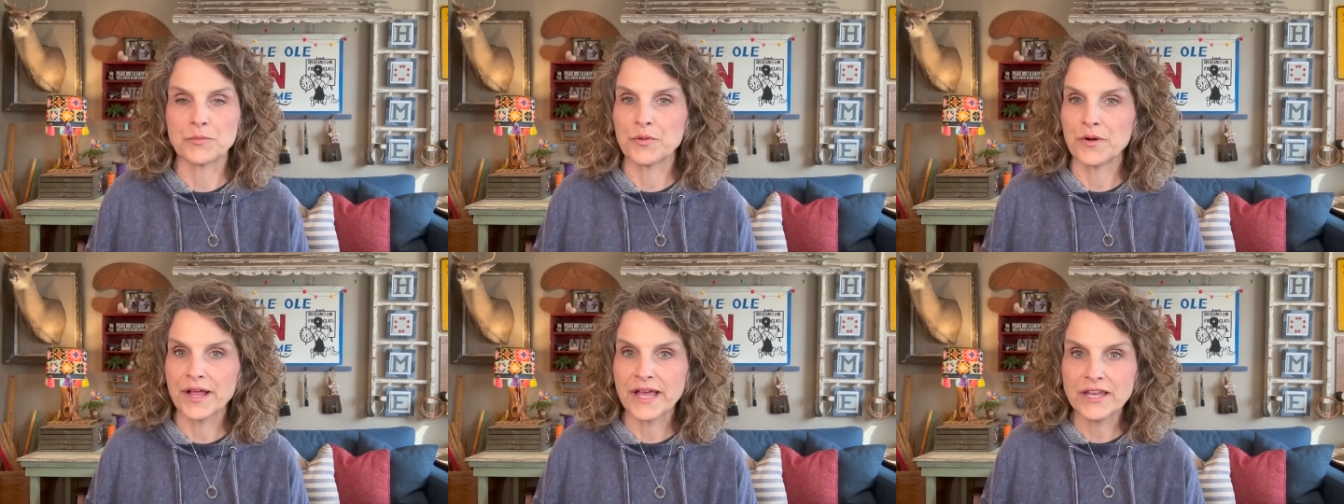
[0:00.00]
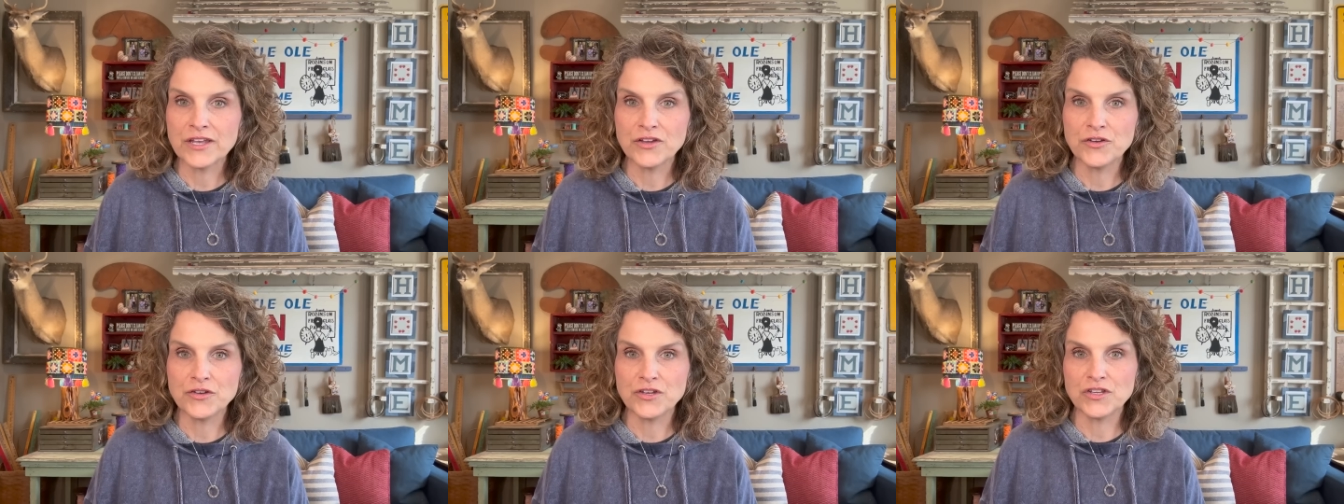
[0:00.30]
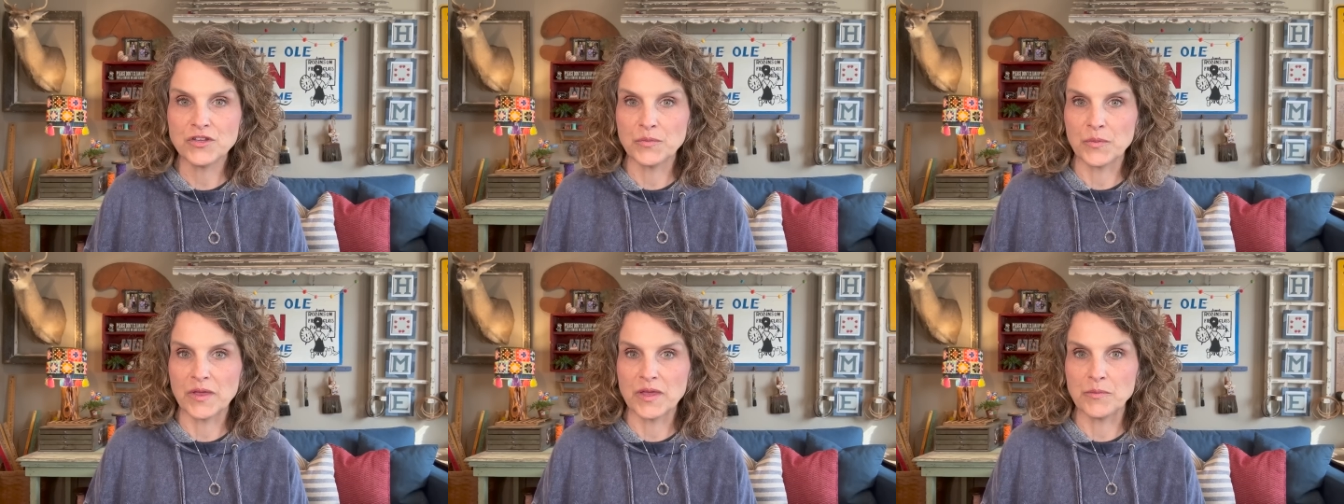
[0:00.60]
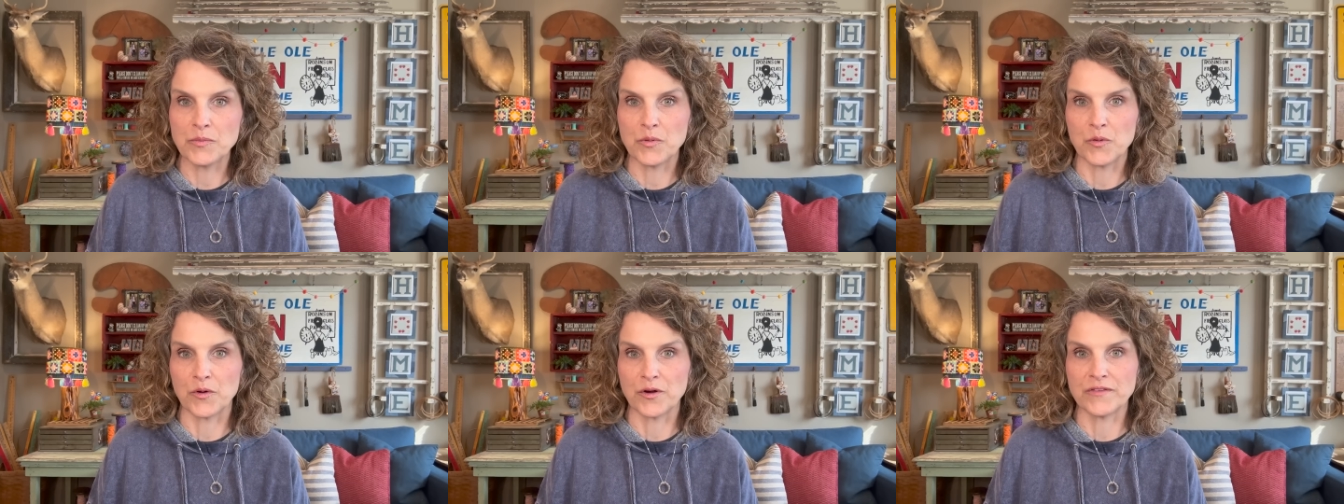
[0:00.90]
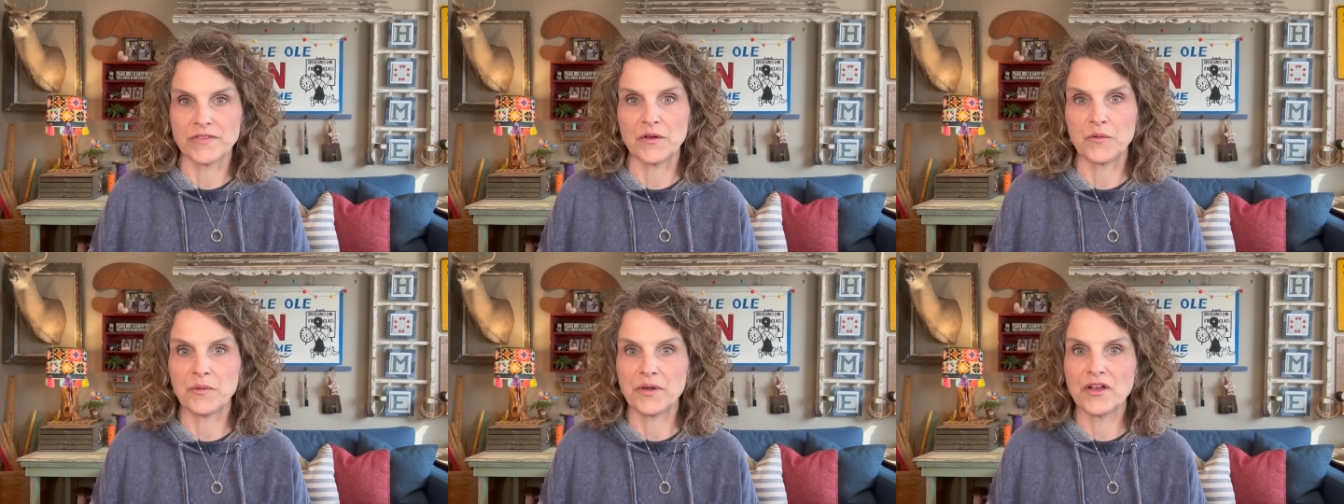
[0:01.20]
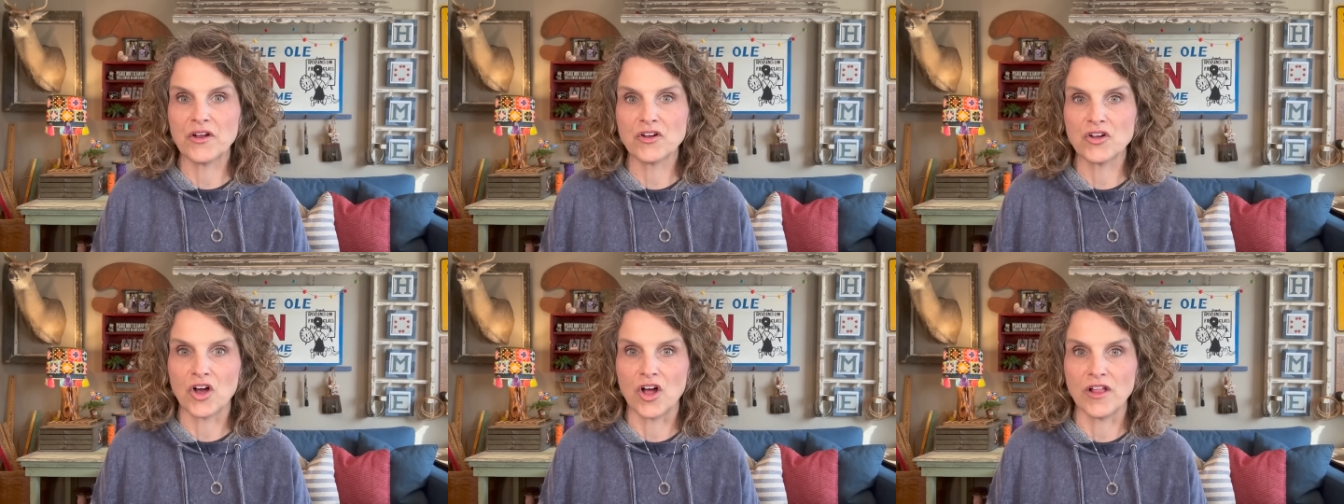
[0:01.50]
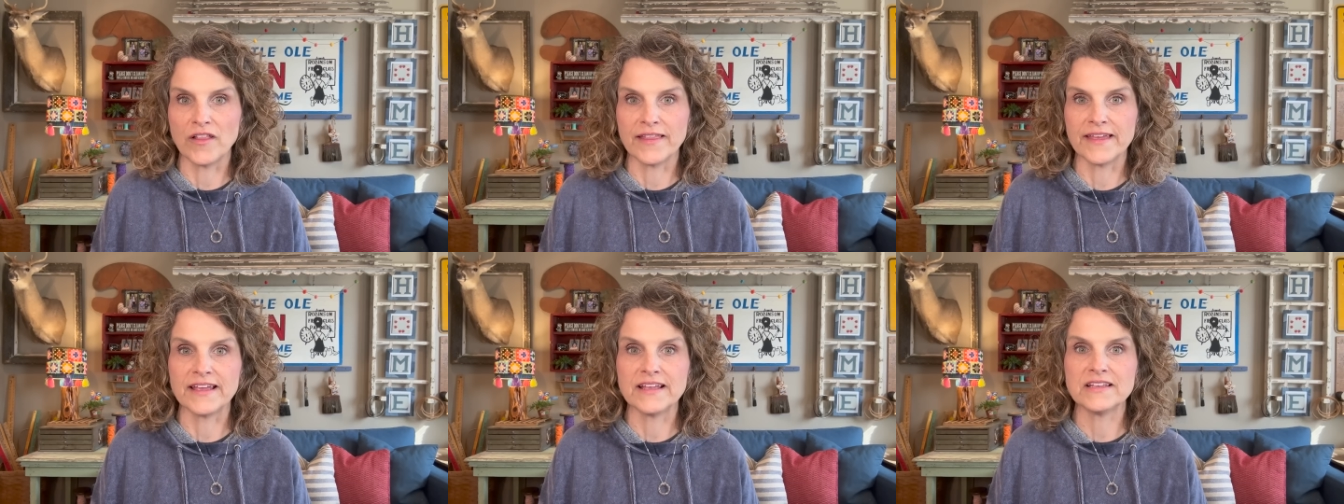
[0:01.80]
brand new display board that we are
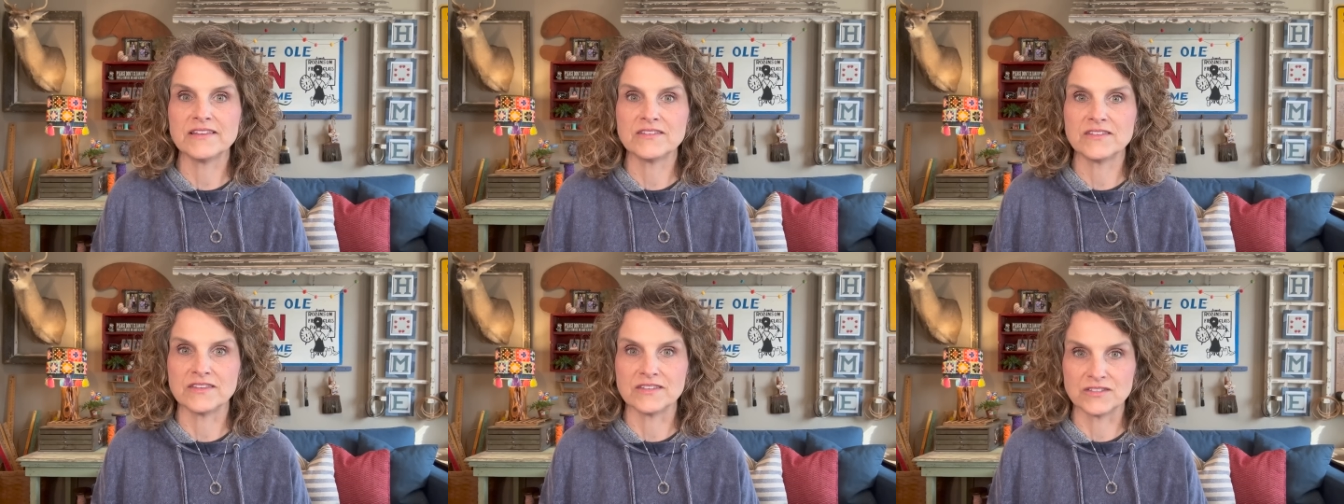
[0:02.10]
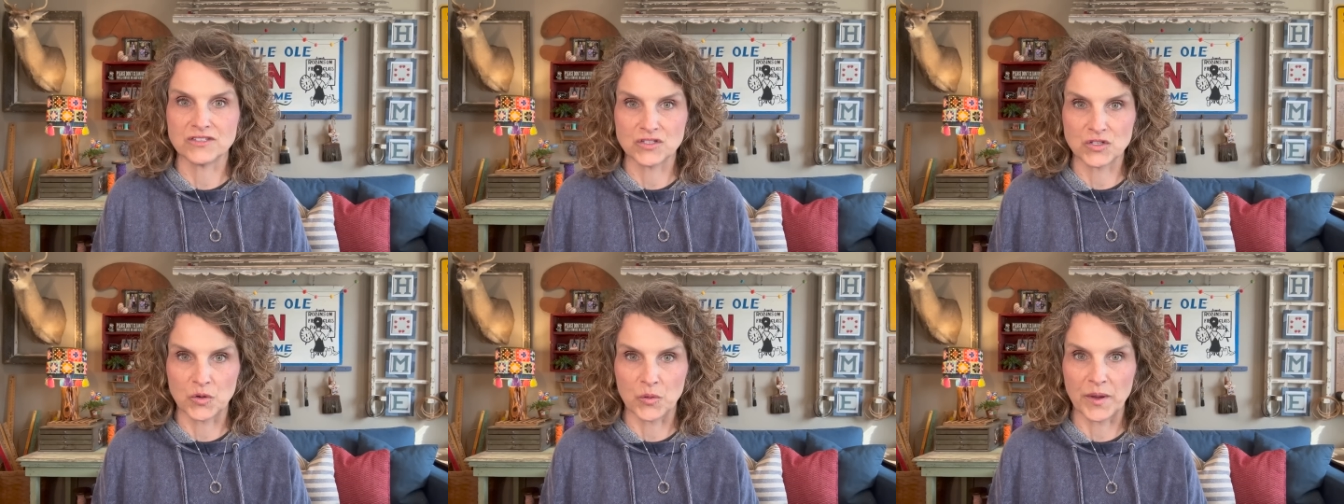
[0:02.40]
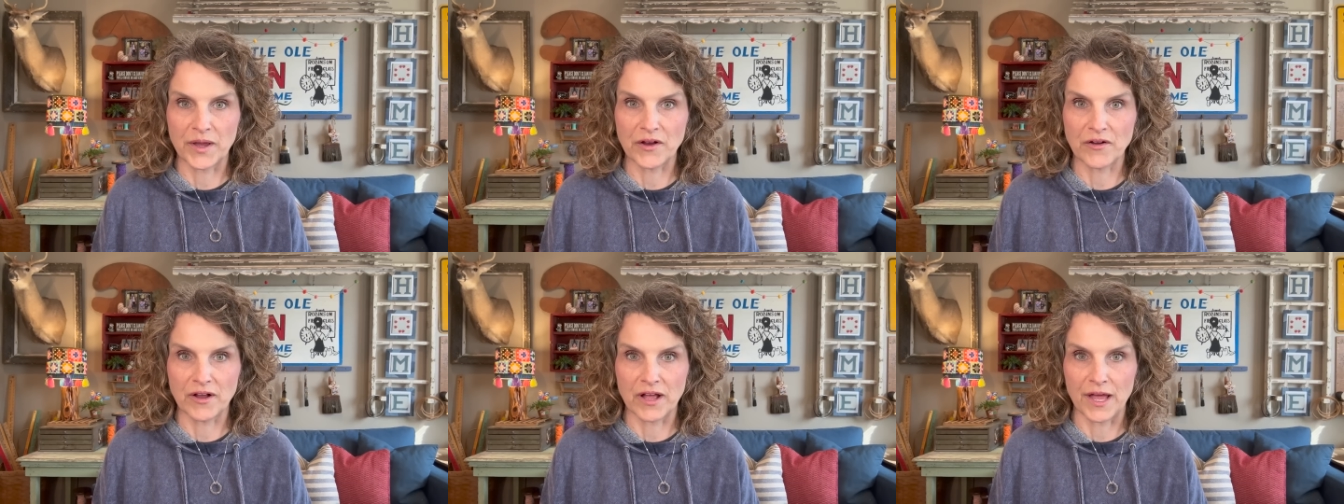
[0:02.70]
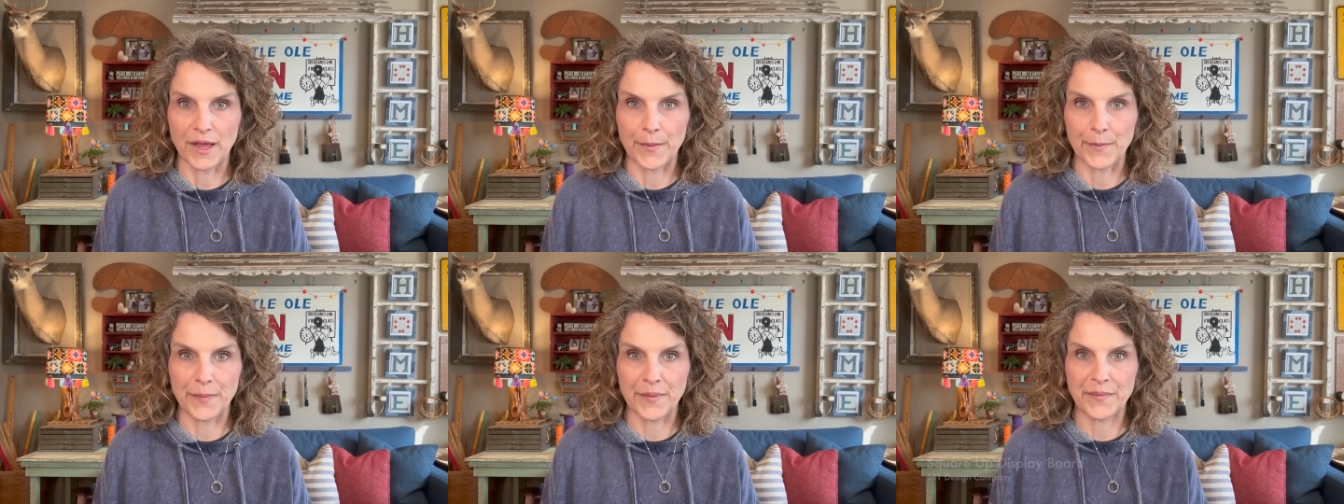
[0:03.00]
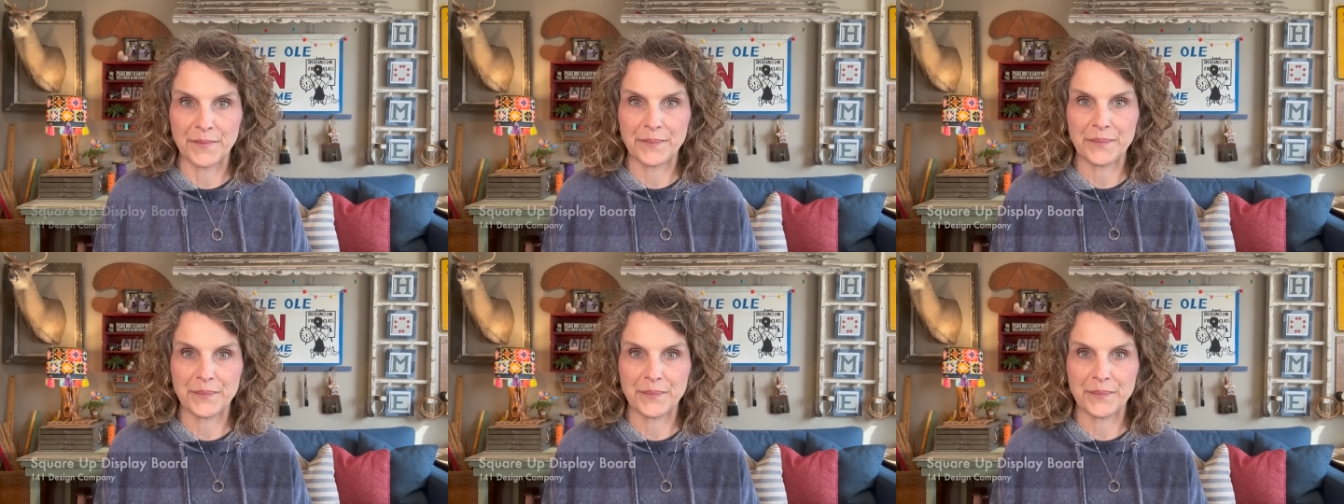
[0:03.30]
calling the Square Up.